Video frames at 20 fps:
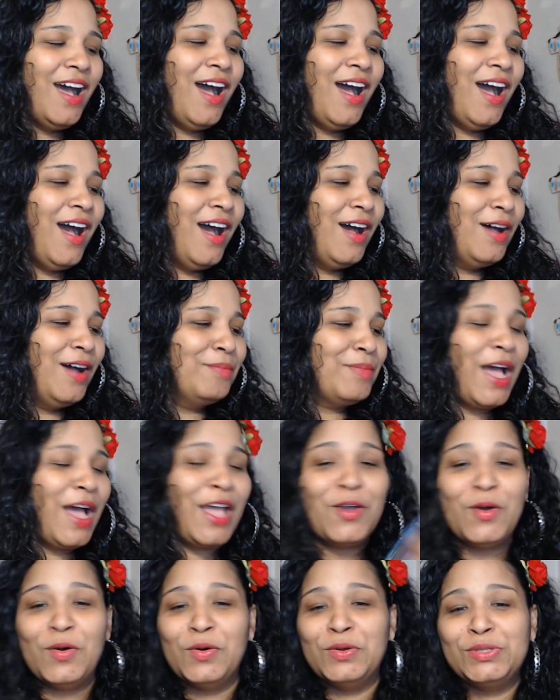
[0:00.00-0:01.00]

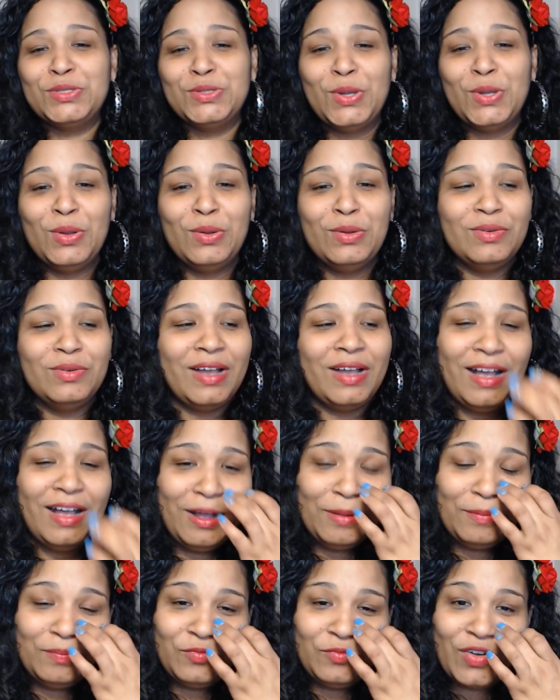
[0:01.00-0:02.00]
I also,
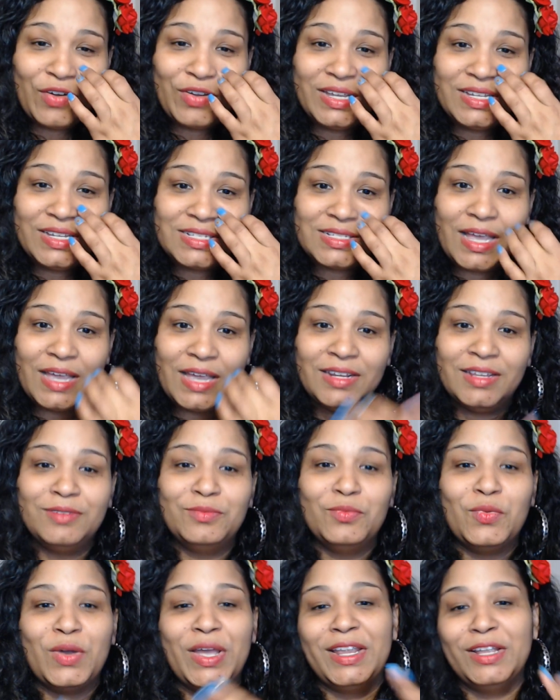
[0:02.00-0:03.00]
very
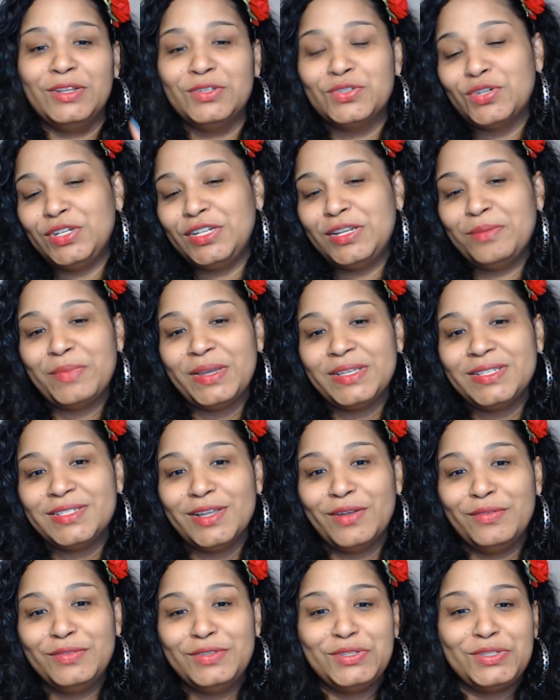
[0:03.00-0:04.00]
excited, went and treated
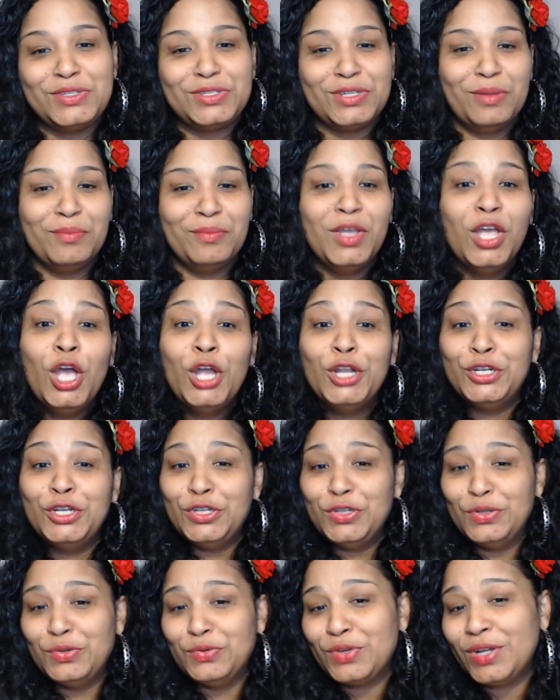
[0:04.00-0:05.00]
myself to some
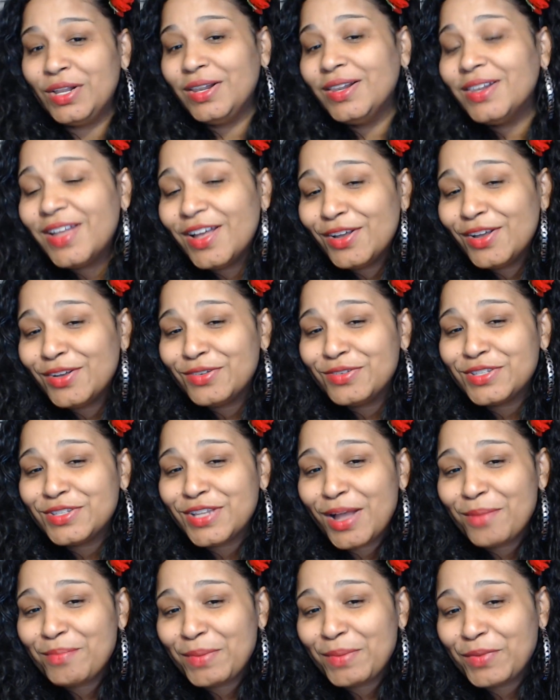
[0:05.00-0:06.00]
new clothes
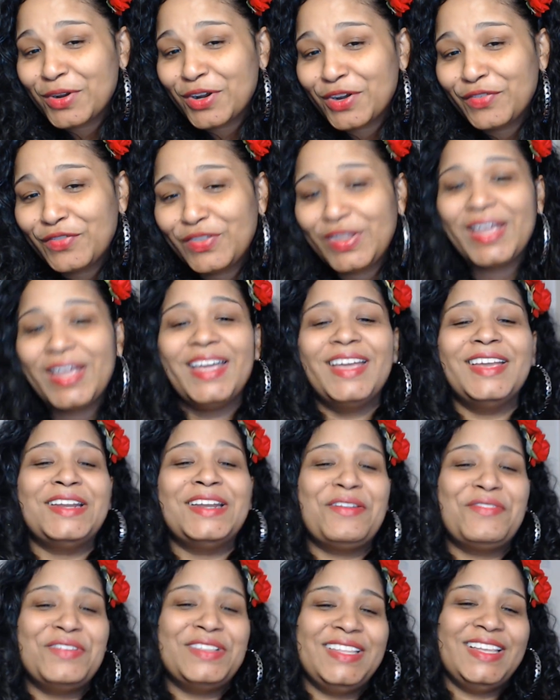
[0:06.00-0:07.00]
on my birthday and
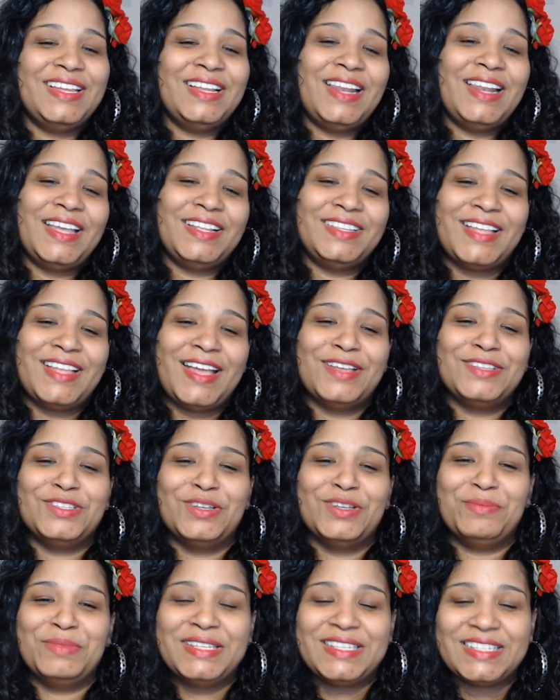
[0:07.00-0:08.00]
everything like that. So
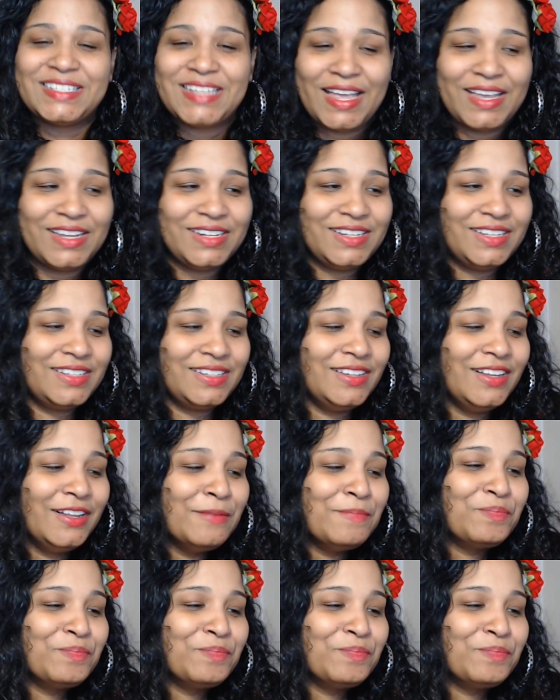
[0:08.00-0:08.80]
I'm excited.